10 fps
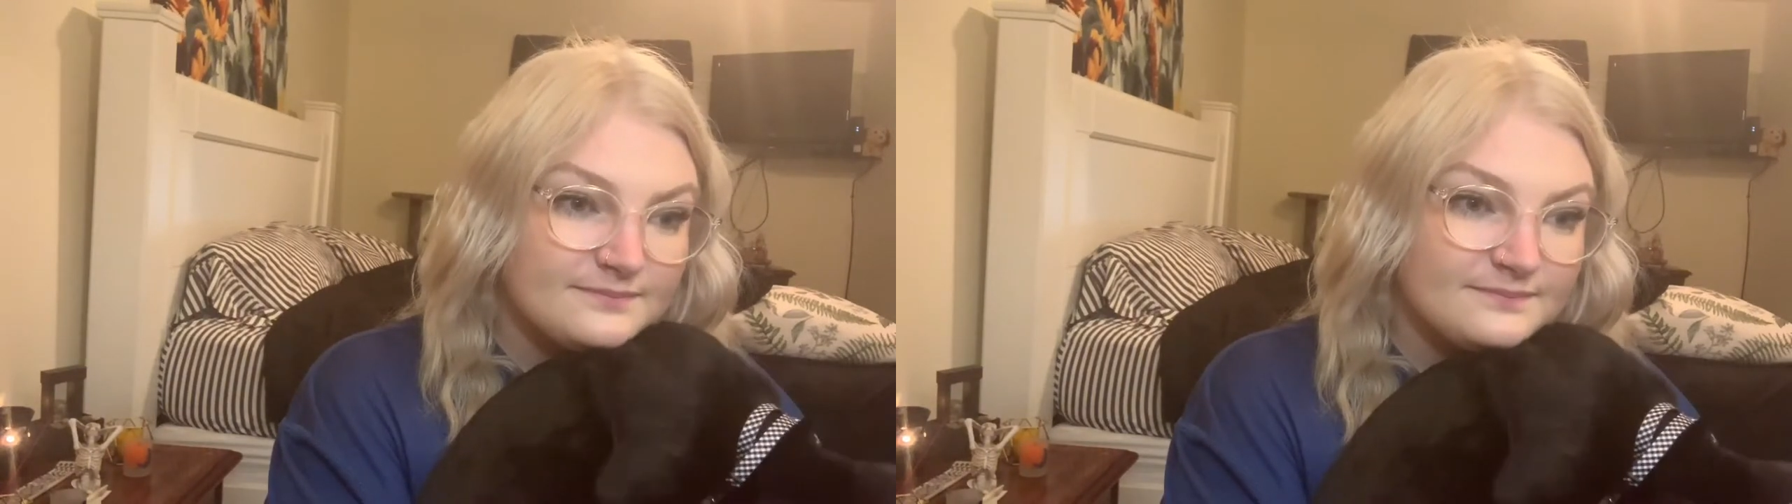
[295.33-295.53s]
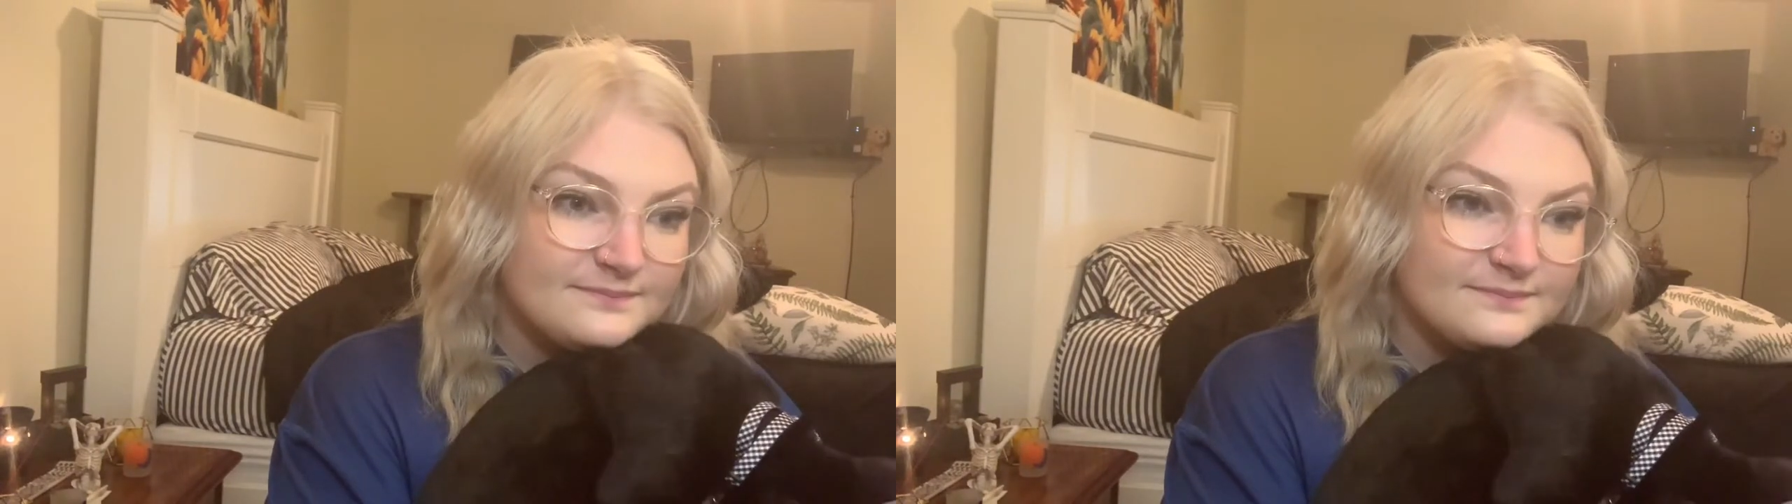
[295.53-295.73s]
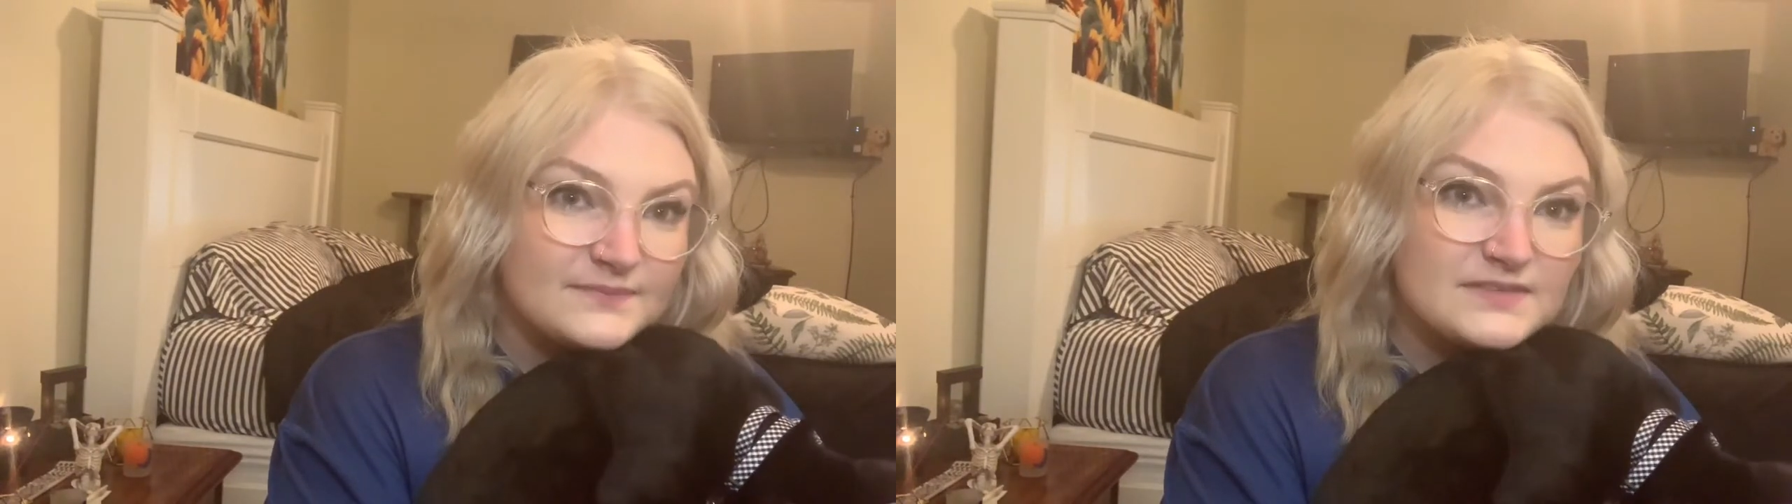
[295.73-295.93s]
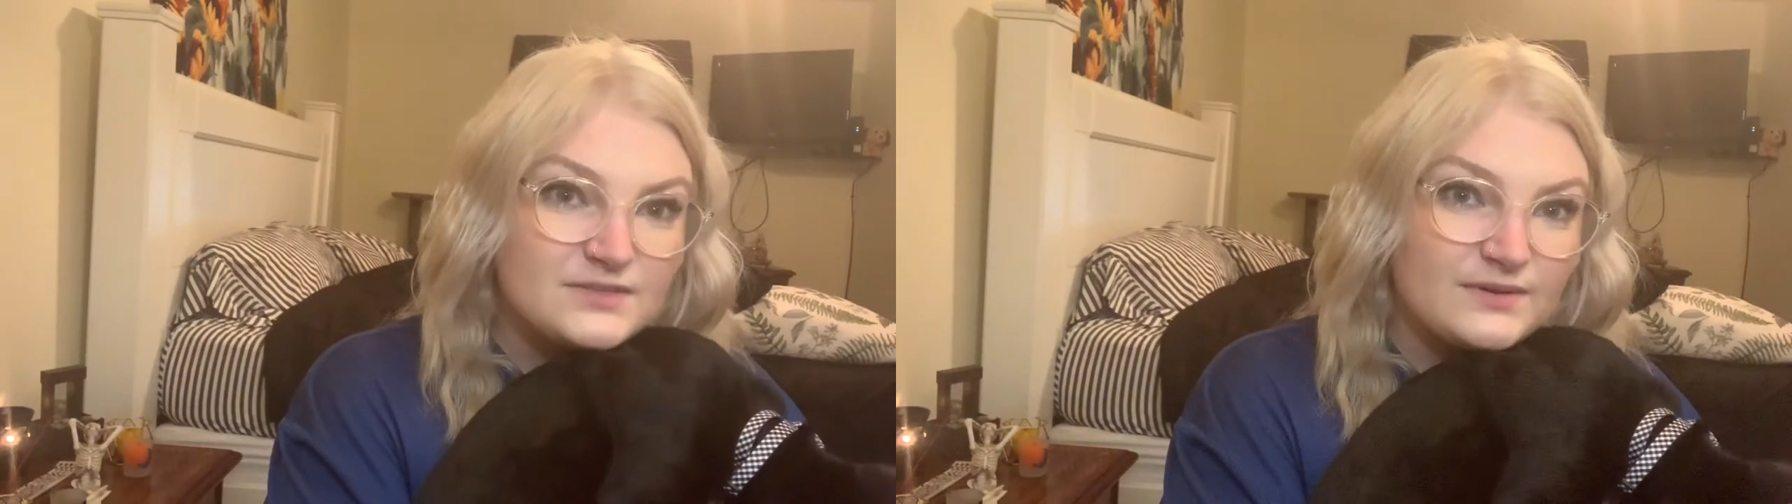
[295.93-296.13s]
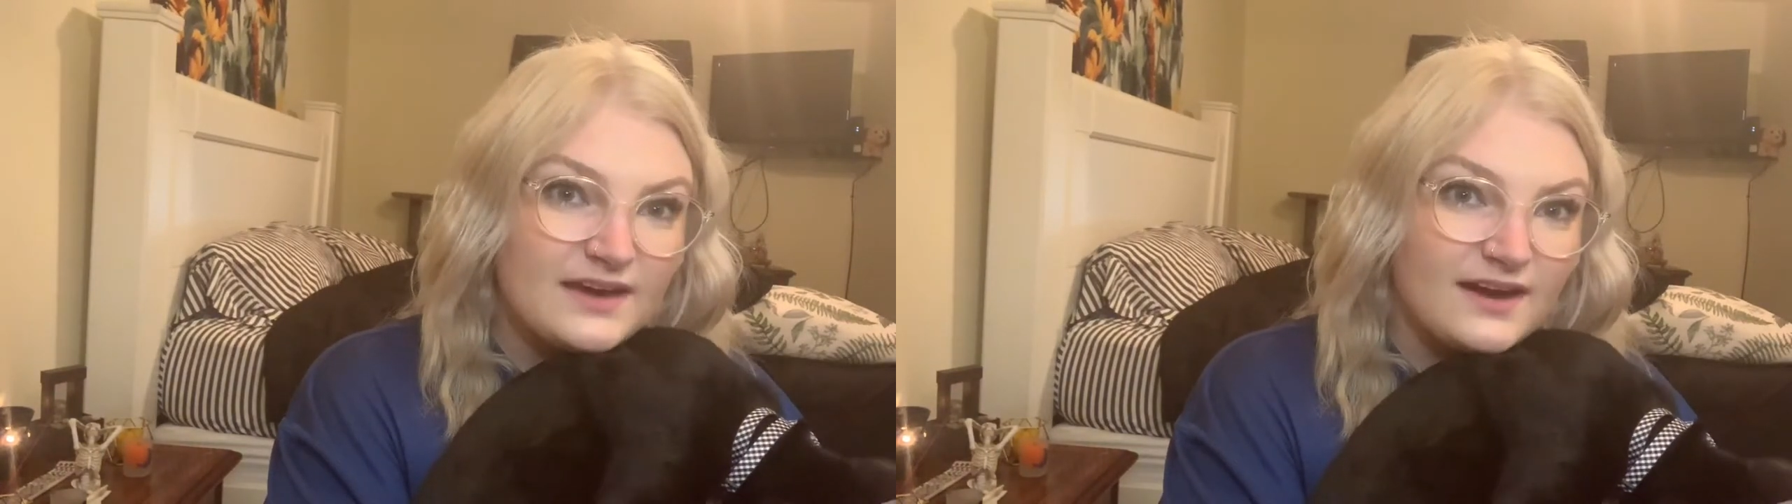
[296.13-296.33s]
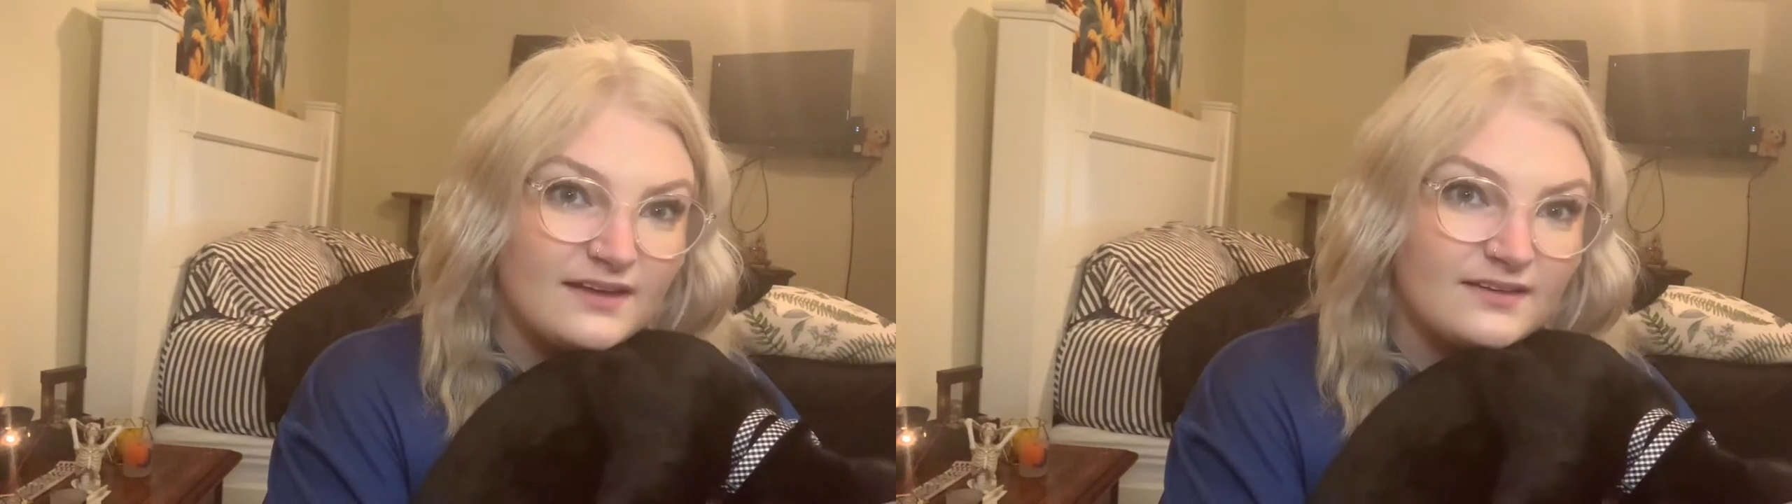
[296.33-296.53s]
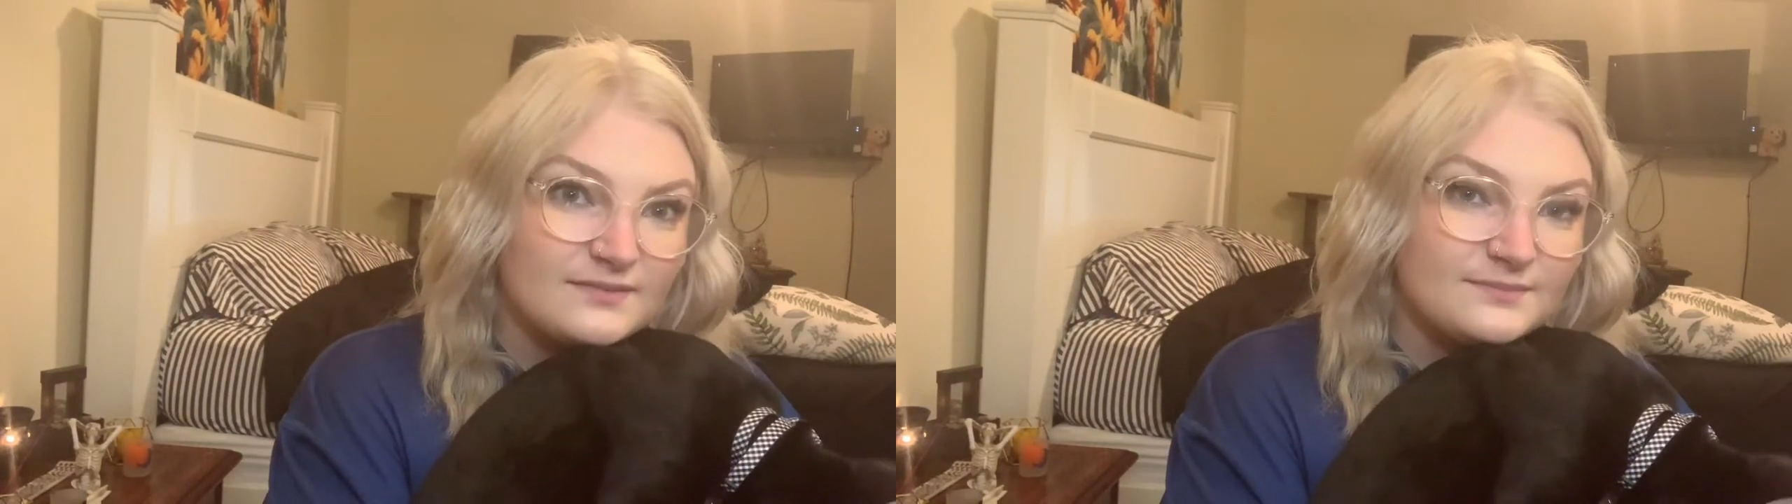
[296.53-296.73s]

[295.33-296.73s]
hmm, so he got,